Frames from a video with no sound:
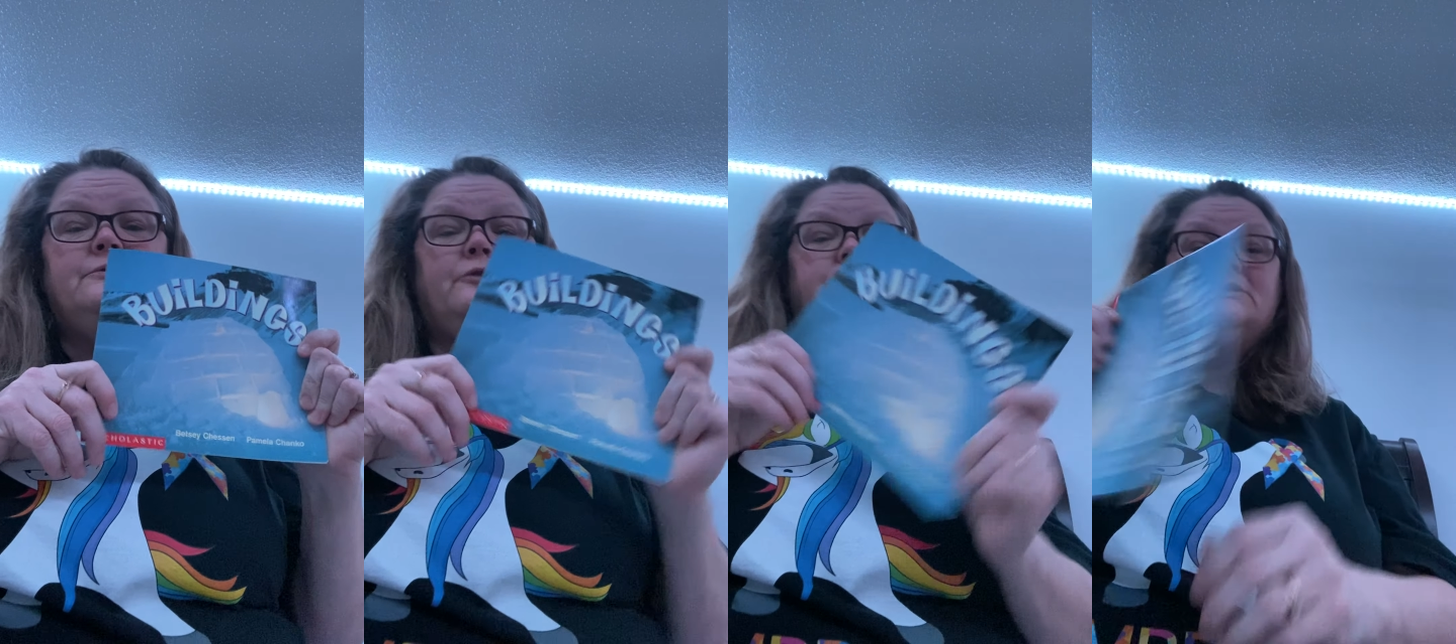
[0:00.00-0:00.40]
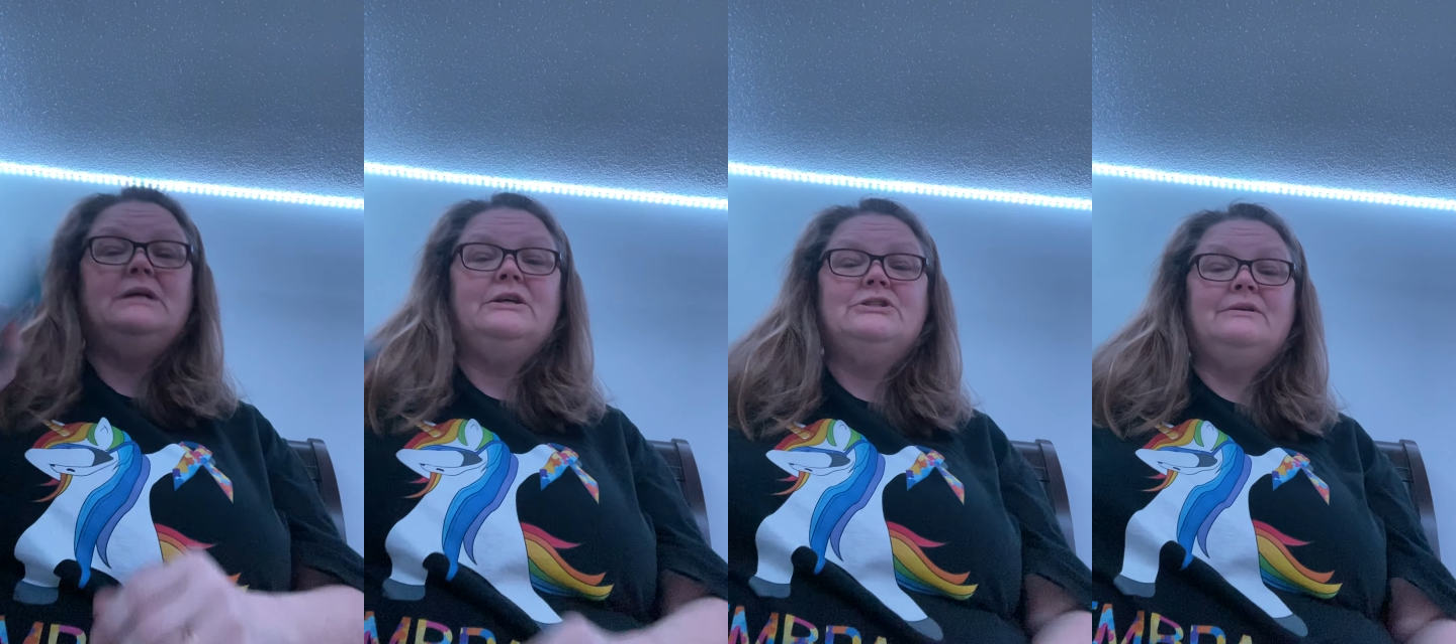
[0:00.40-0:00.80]
for
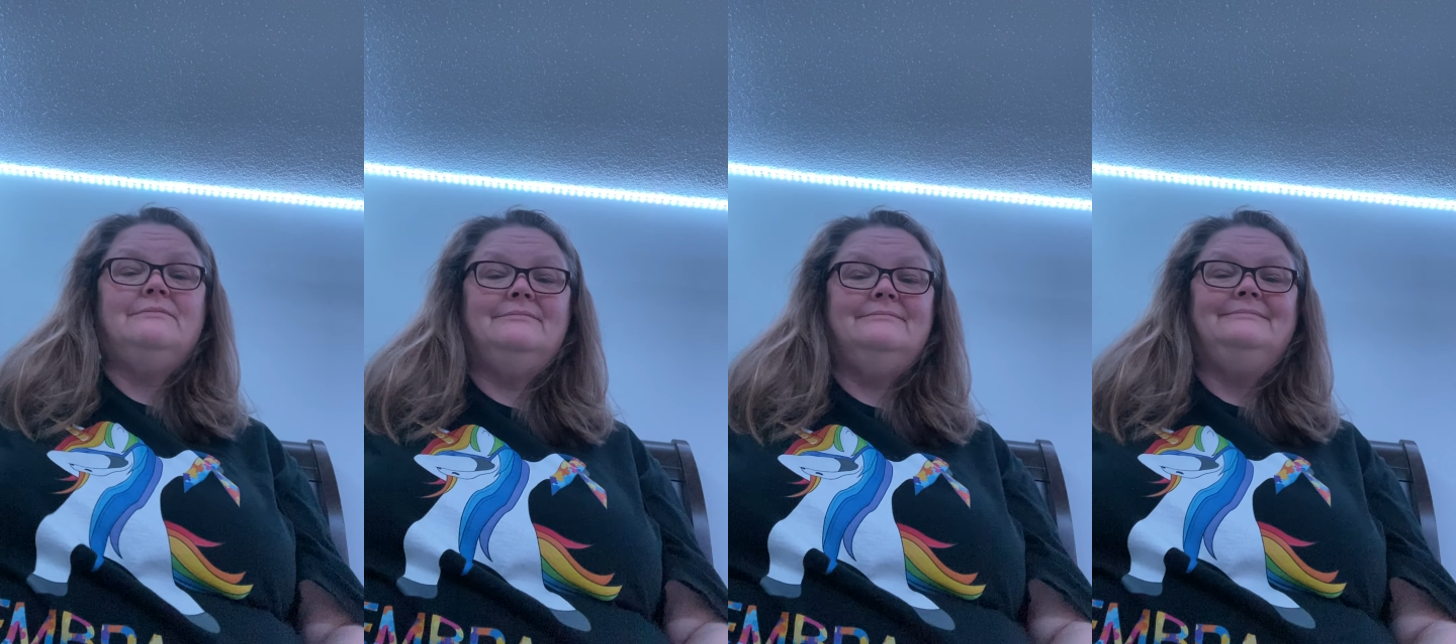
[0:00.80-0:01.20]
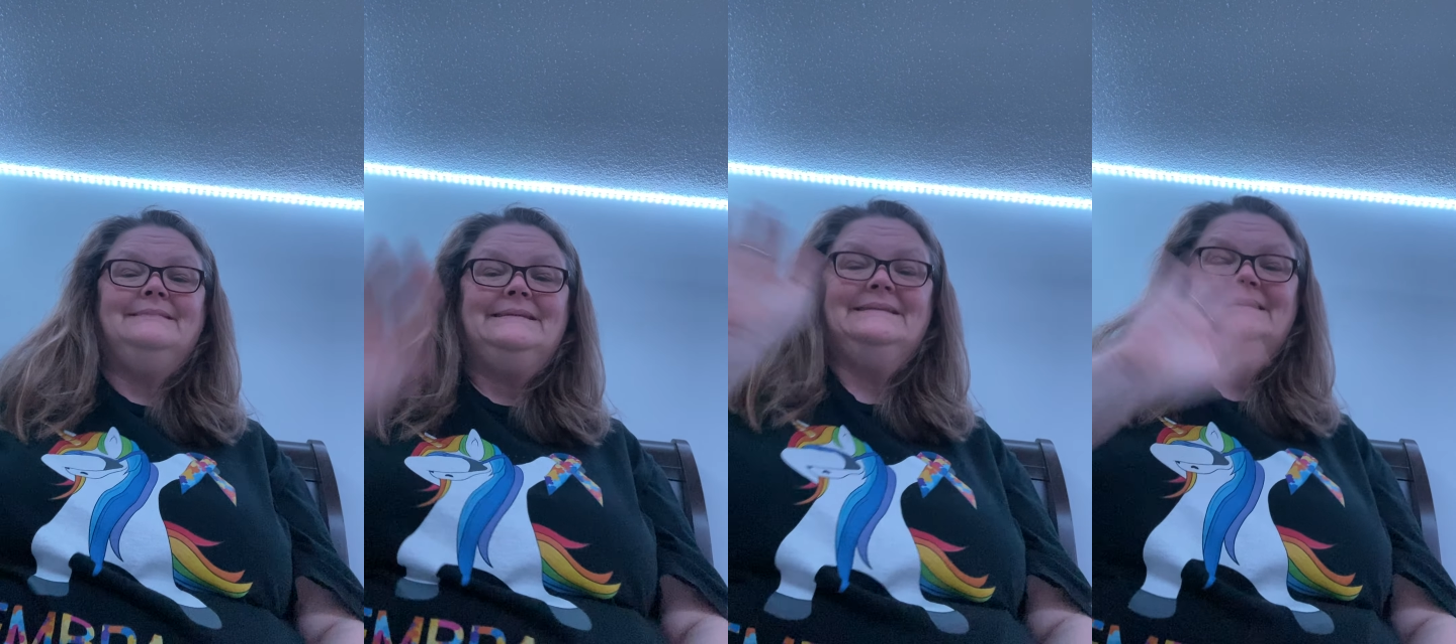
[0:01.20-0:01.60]
protection.
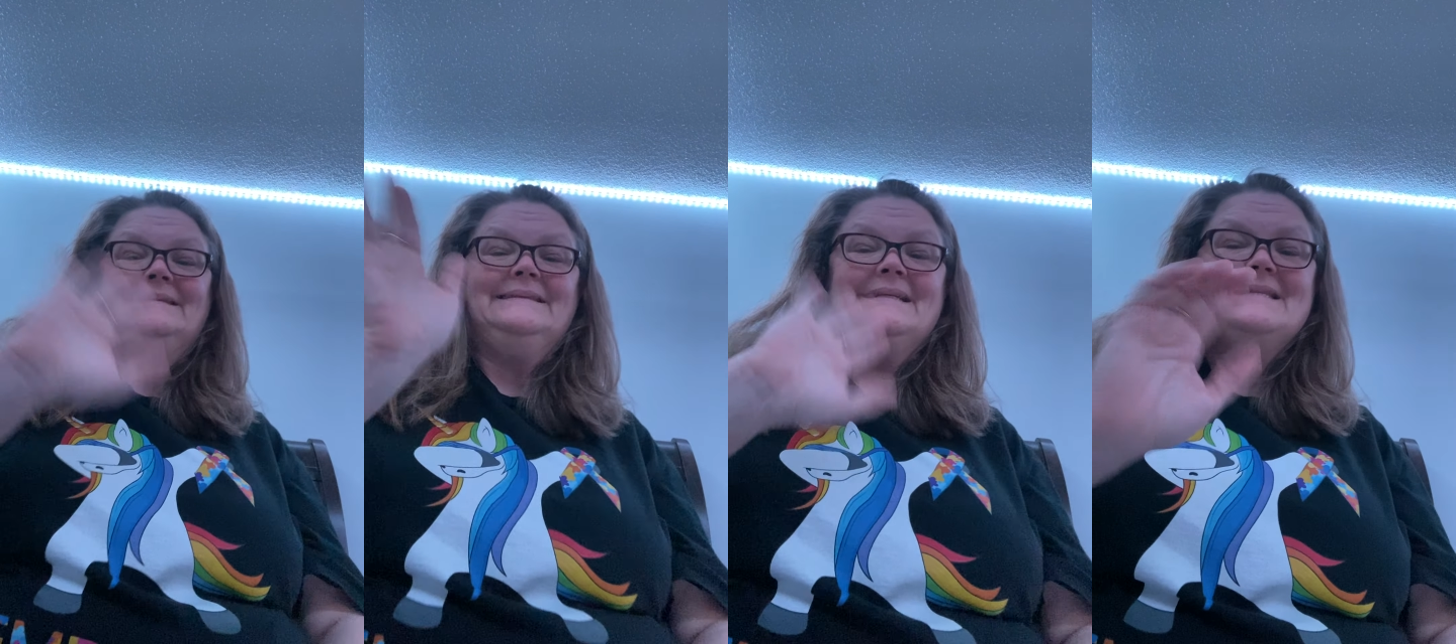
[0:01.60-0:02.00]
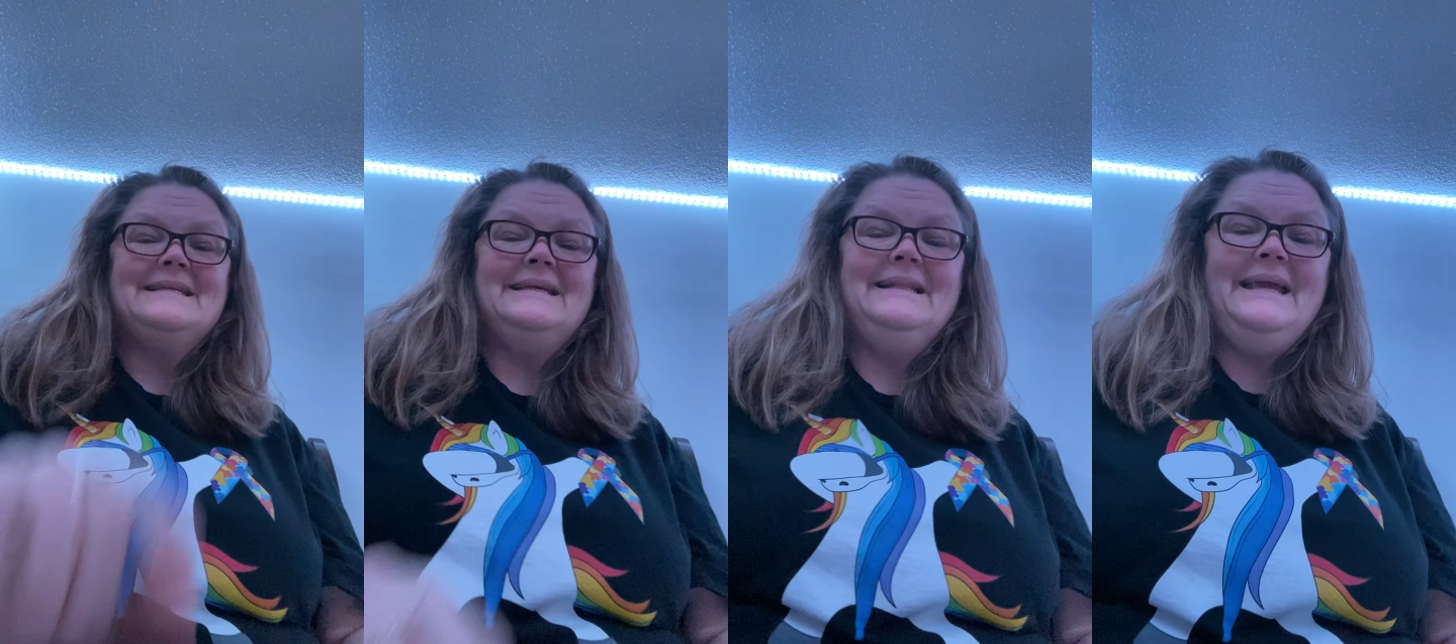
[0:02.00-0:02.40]

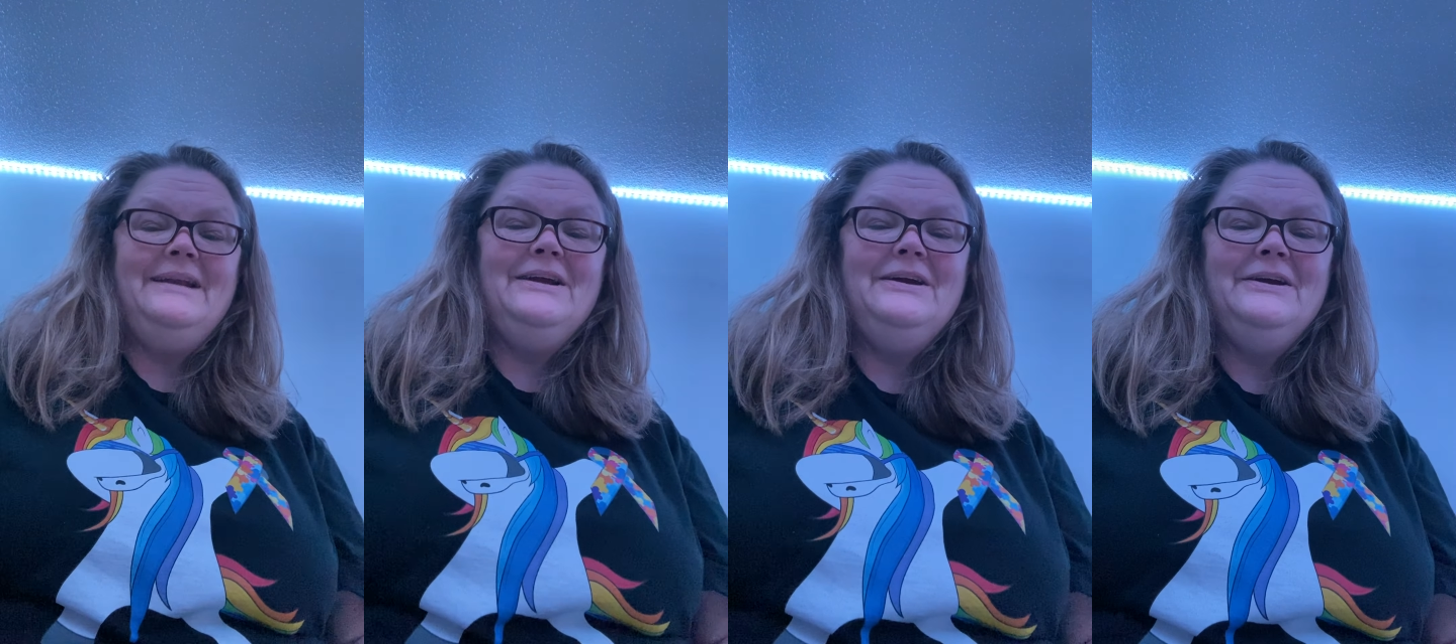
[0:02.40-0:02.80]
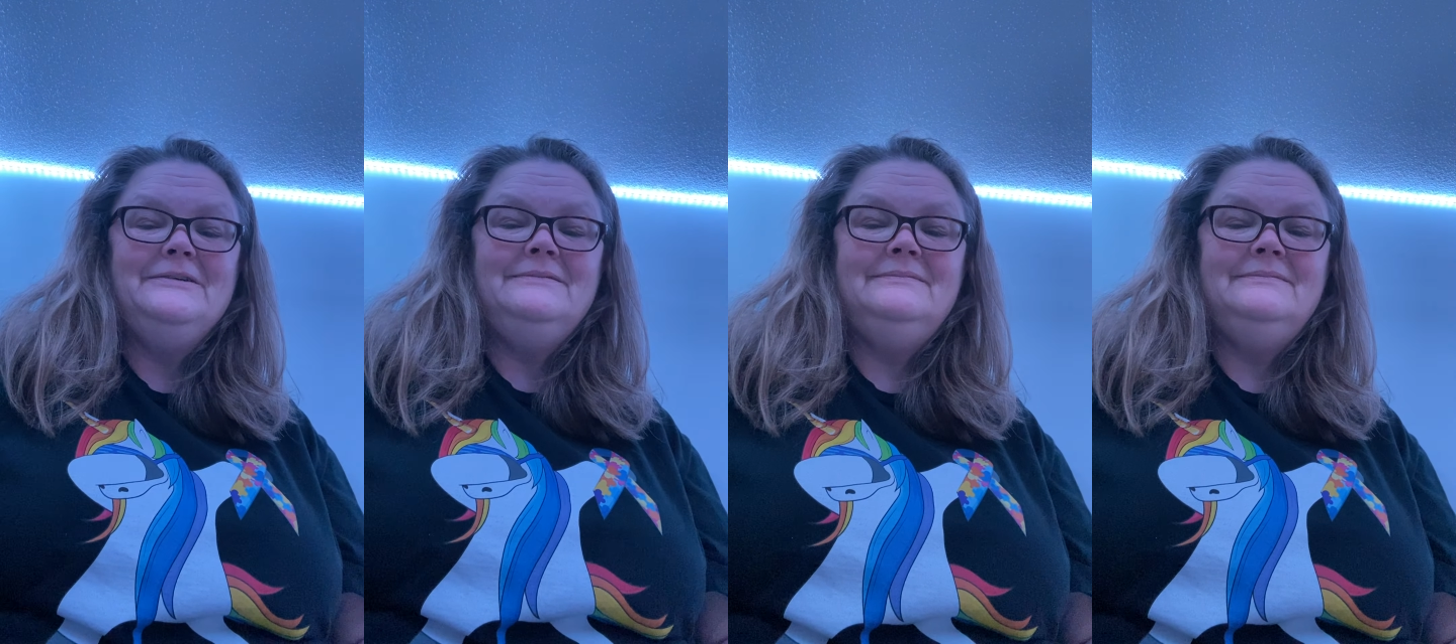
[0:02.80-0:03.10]
See you later.